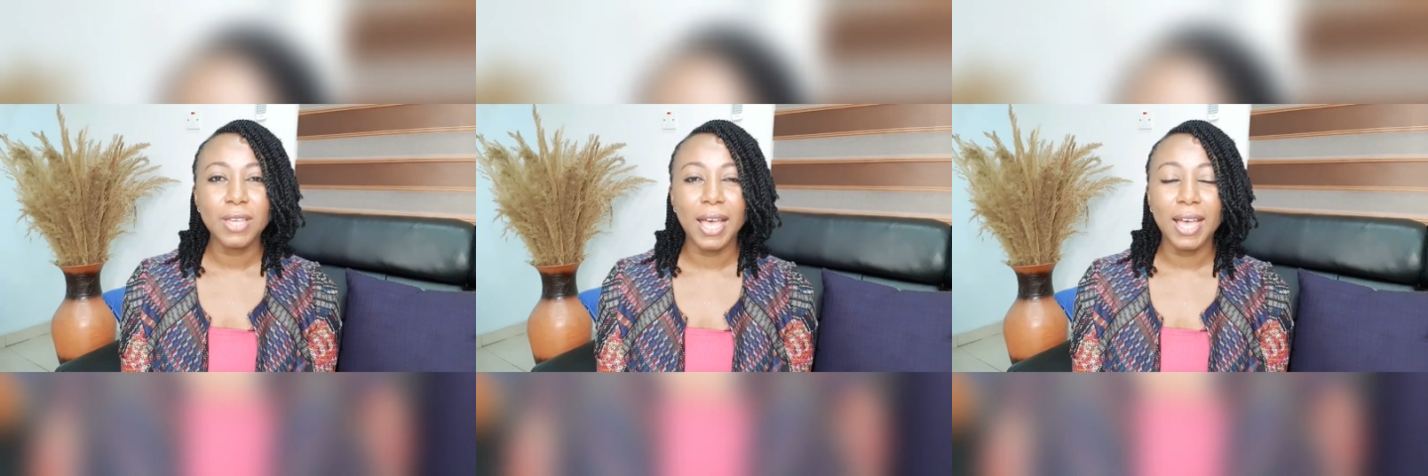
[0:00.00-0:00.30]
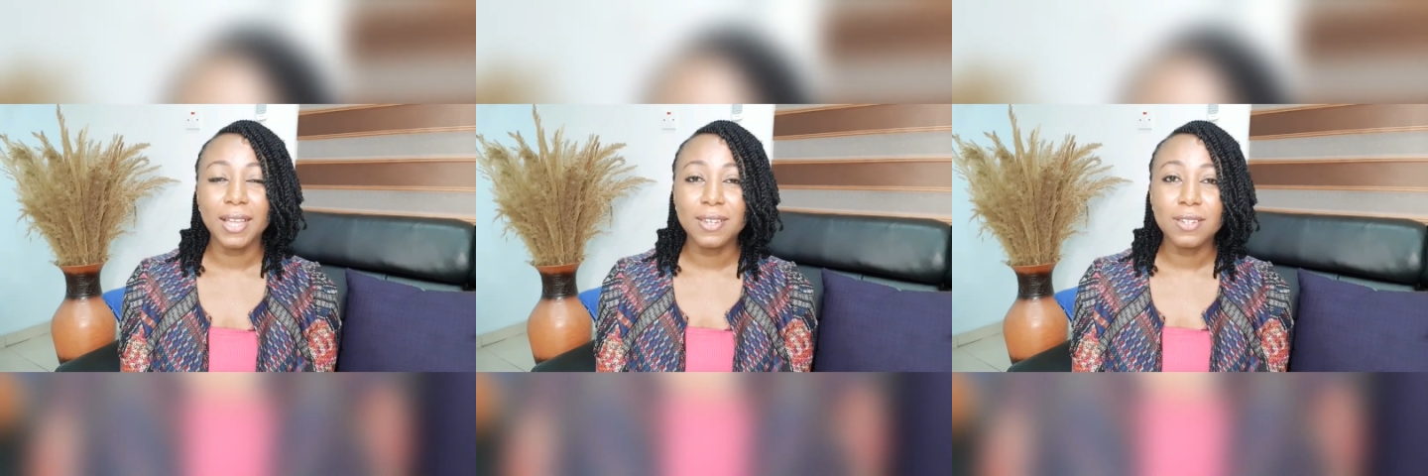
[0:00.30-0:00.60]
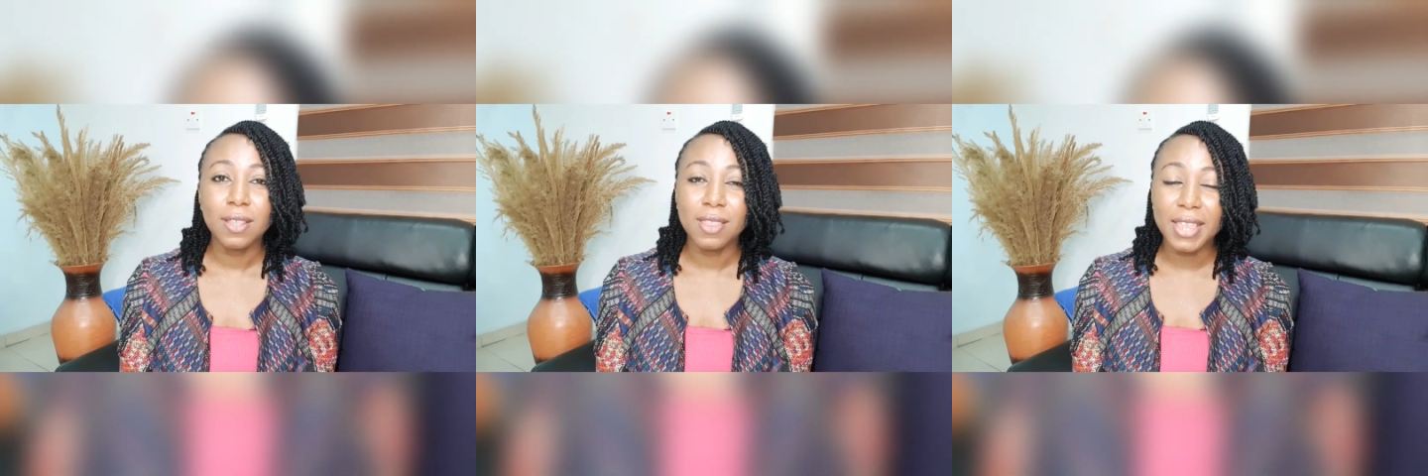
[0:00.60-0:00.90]
And
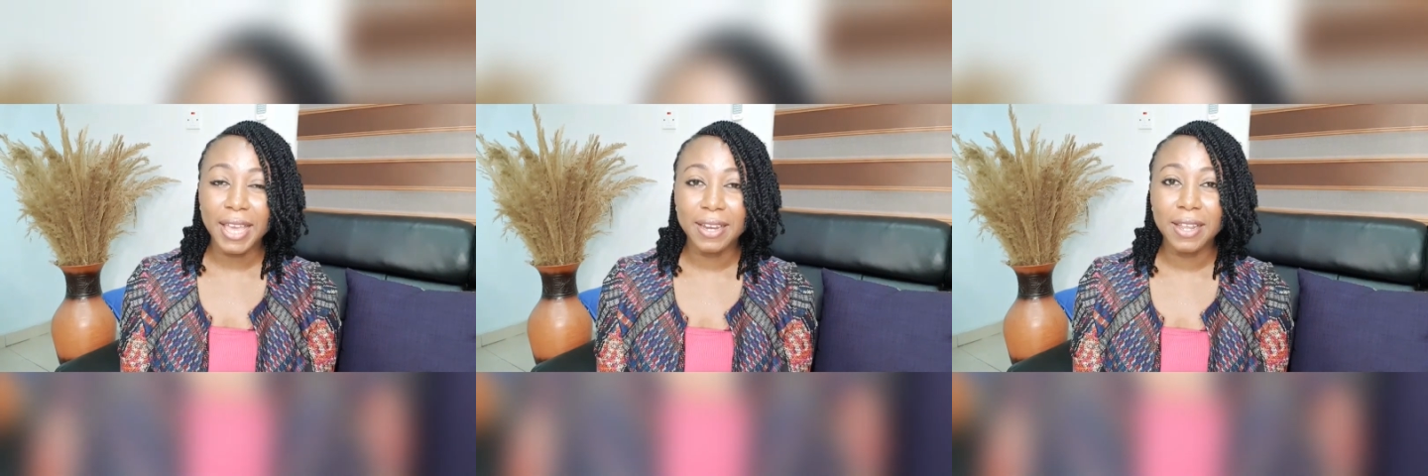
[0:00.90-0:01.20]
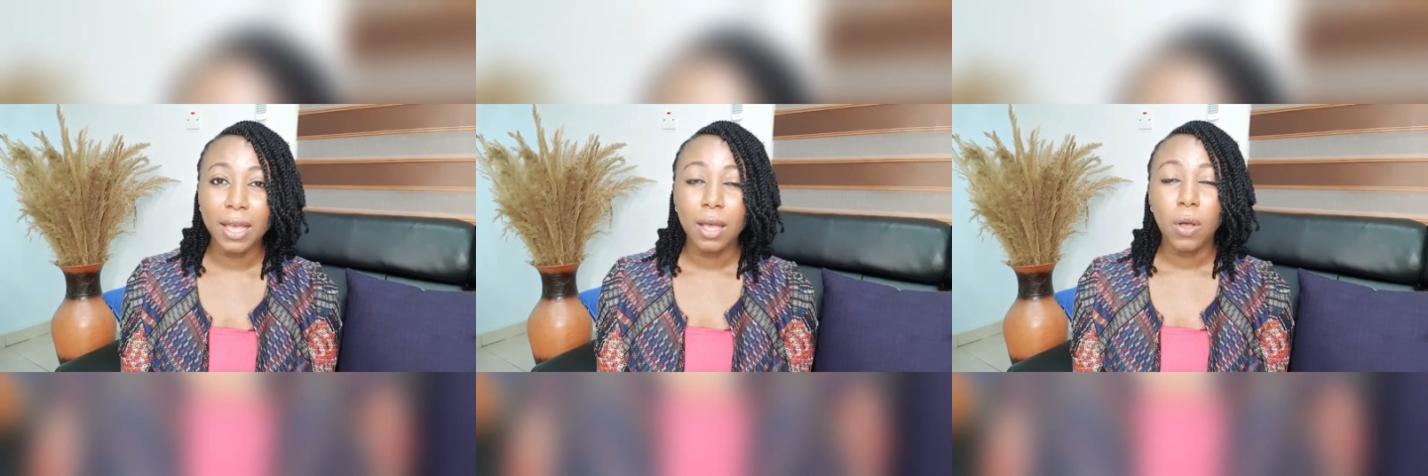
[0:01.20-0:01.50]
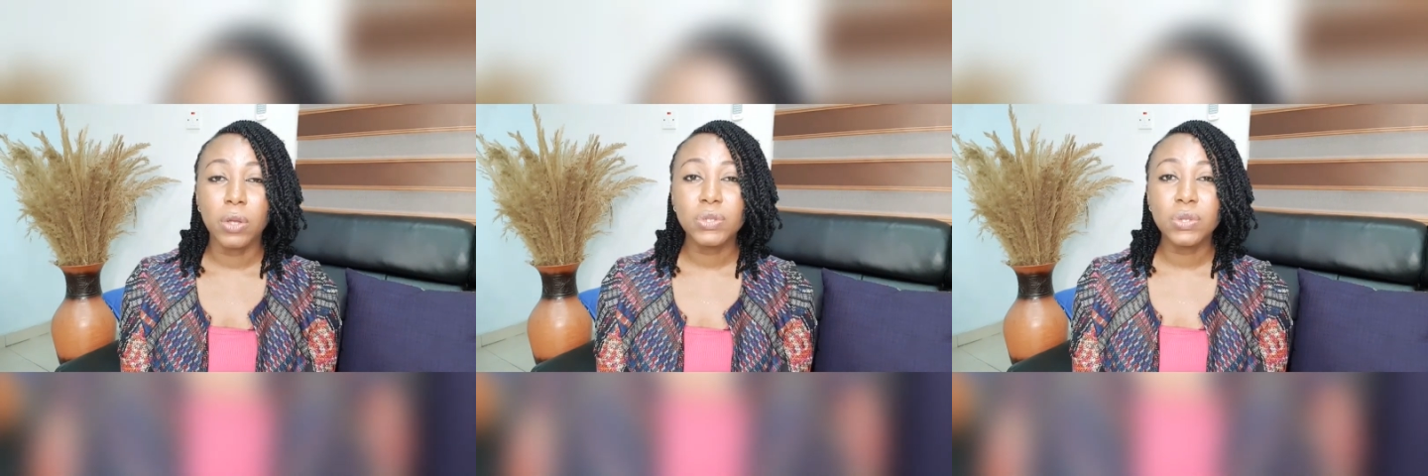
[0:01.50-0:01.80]
then
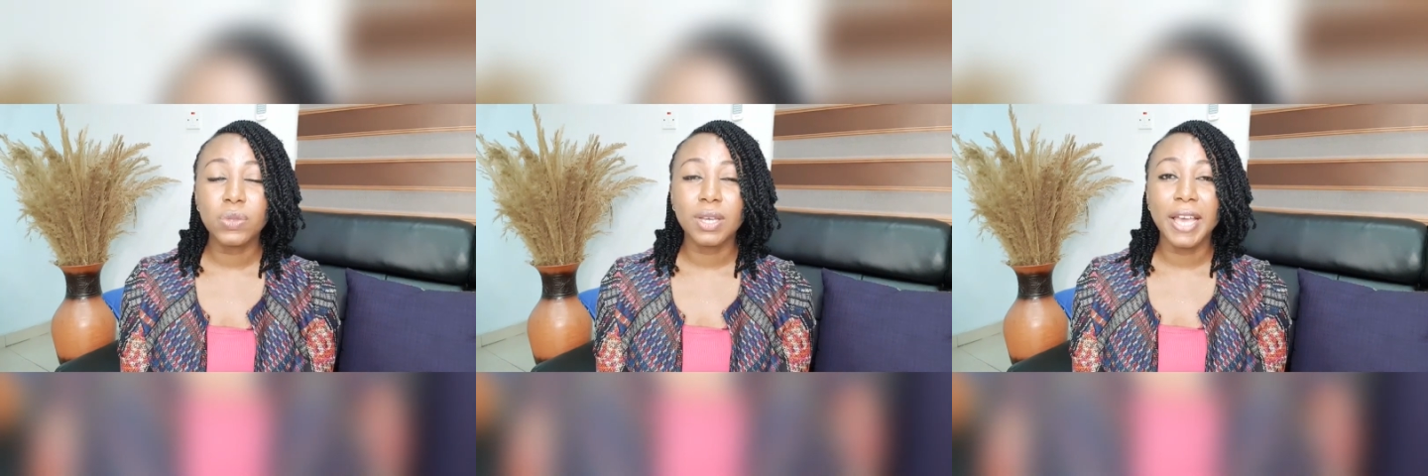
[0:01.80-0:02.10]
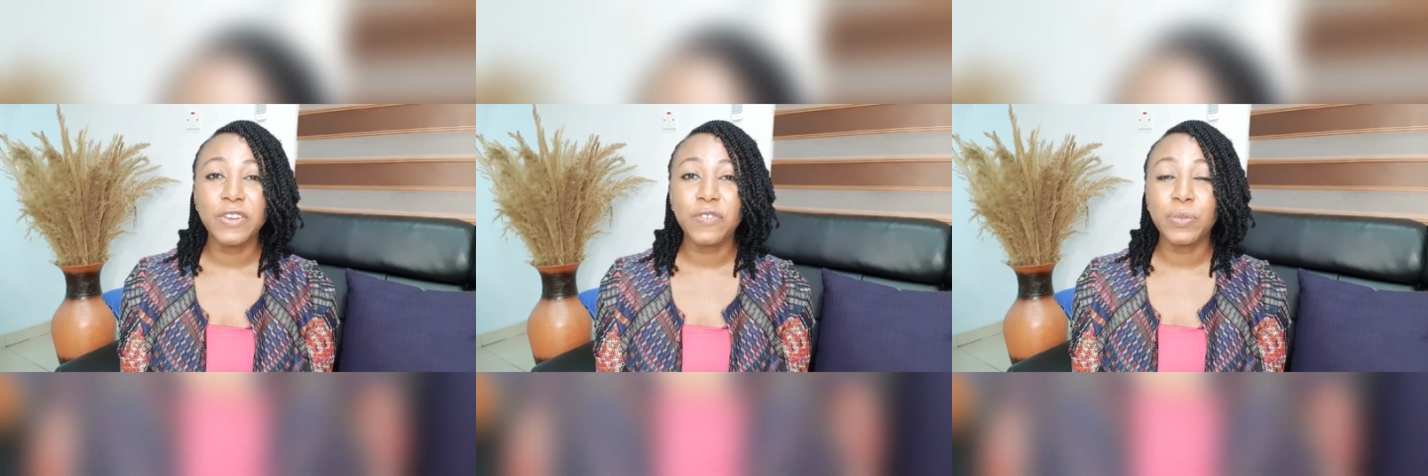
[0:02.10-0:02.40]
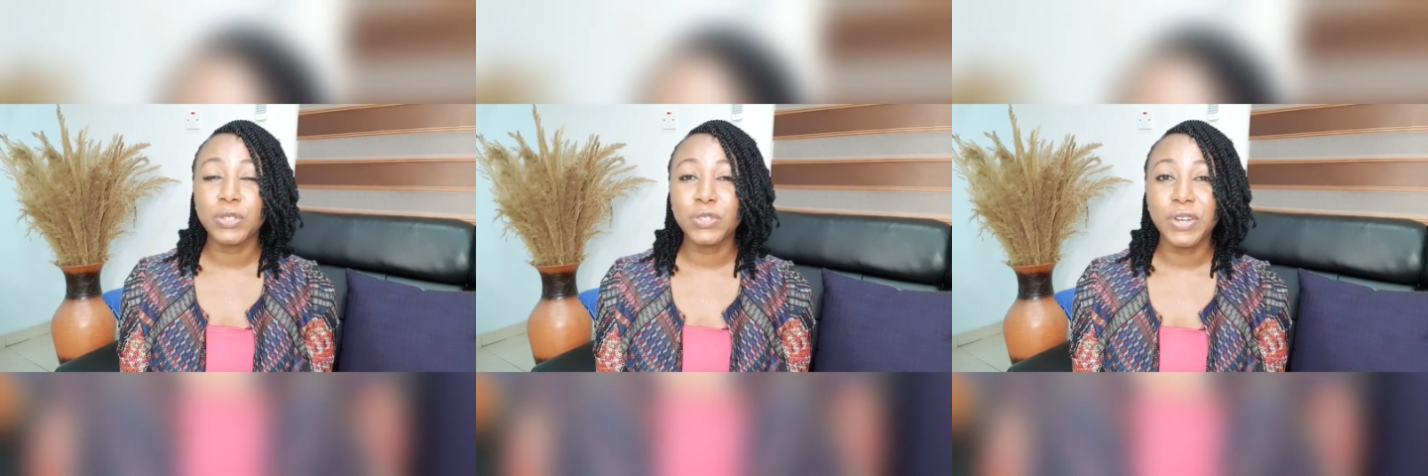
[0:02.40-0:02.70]
also the kind of
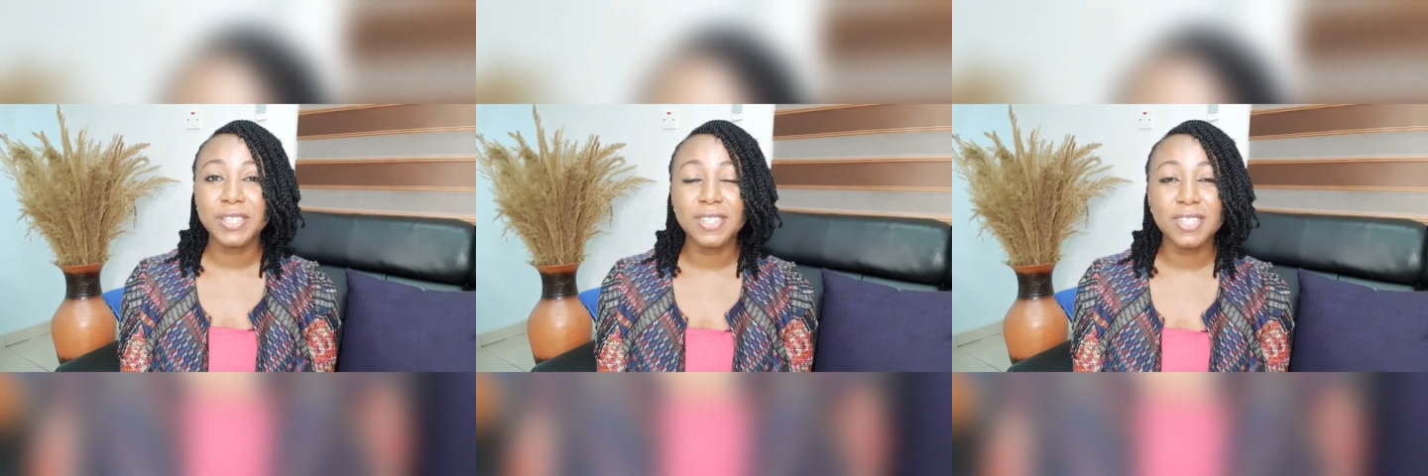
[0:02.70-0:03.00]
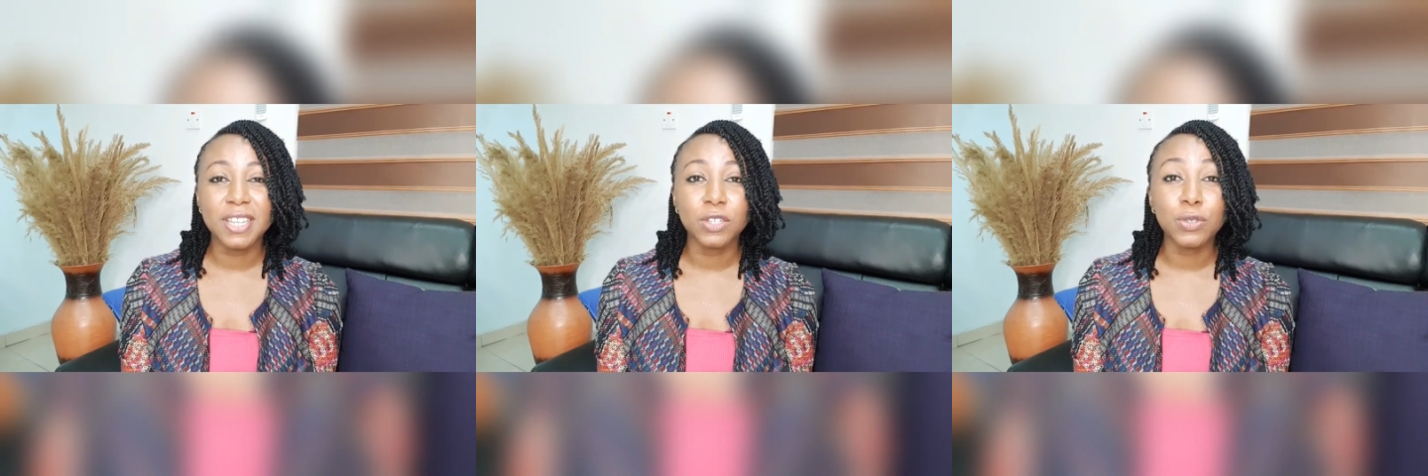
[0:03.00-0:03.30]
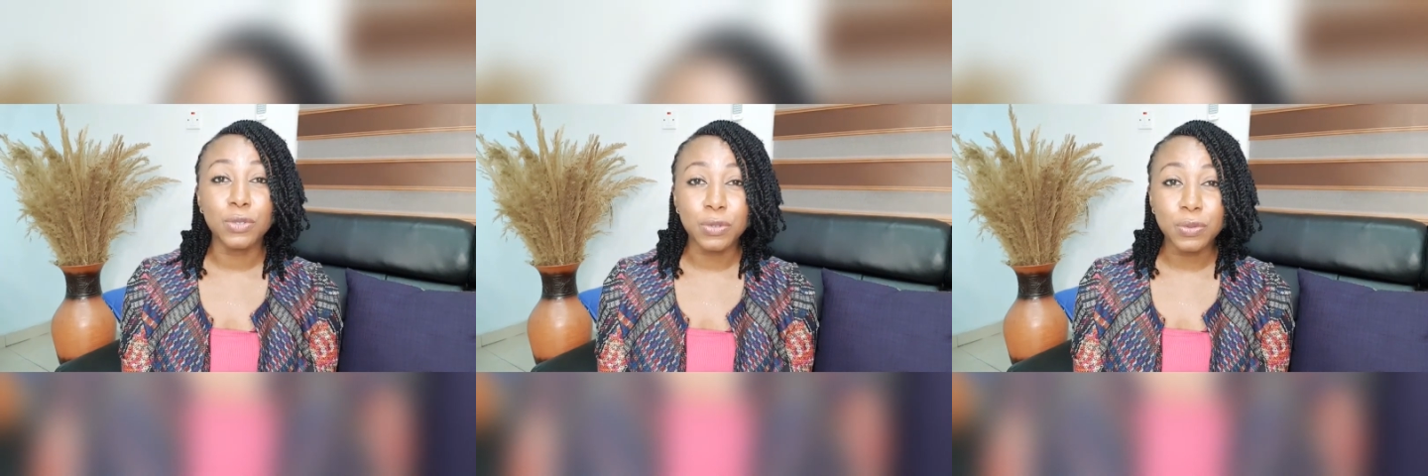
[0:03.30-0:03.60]
moisturizers that
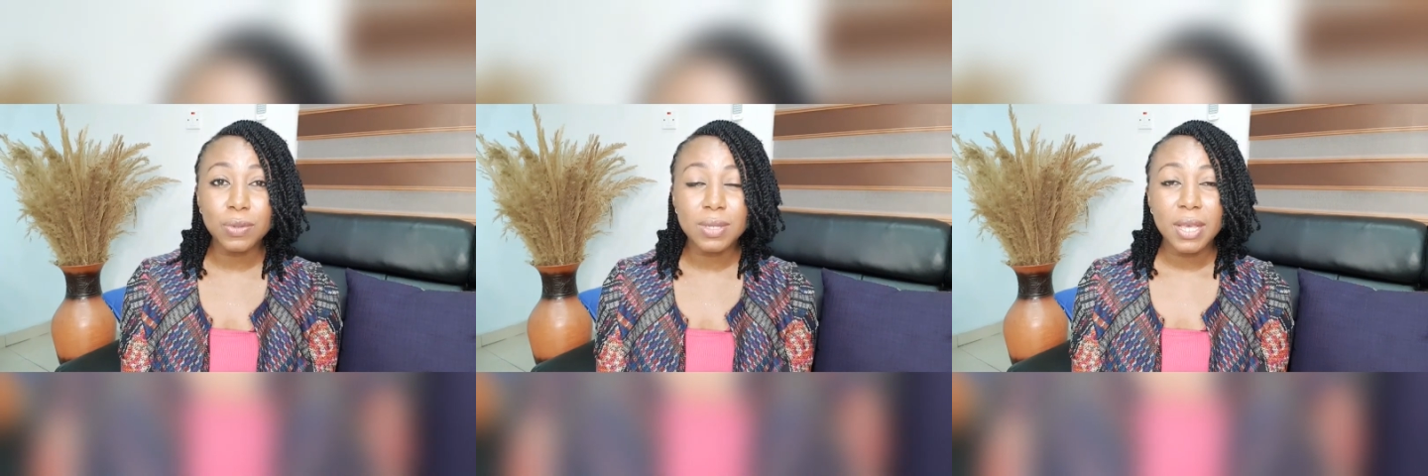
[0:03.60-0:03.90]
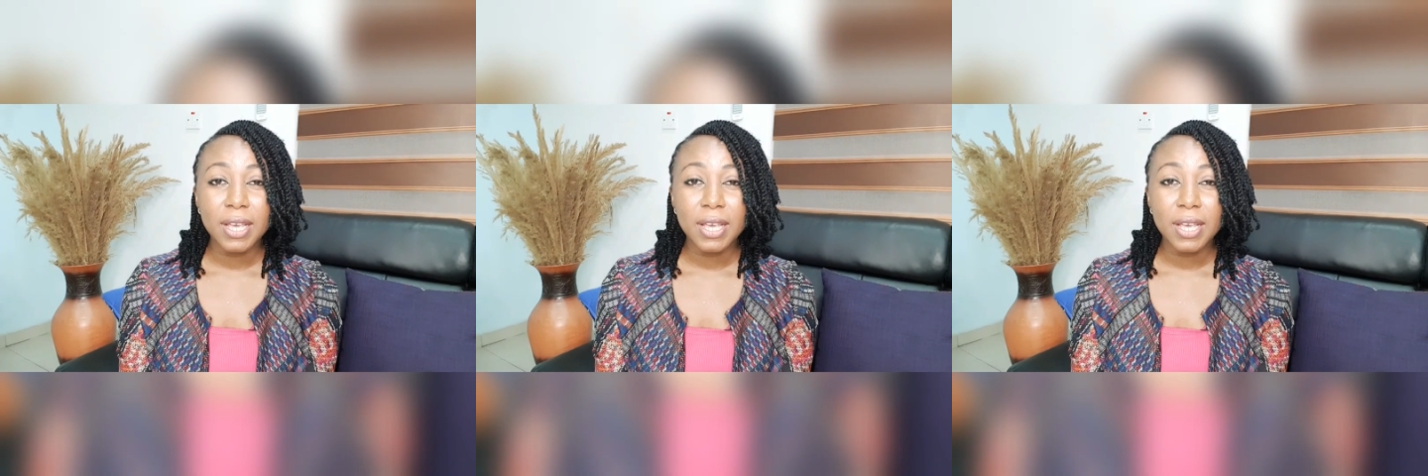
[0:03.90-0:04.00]
you use,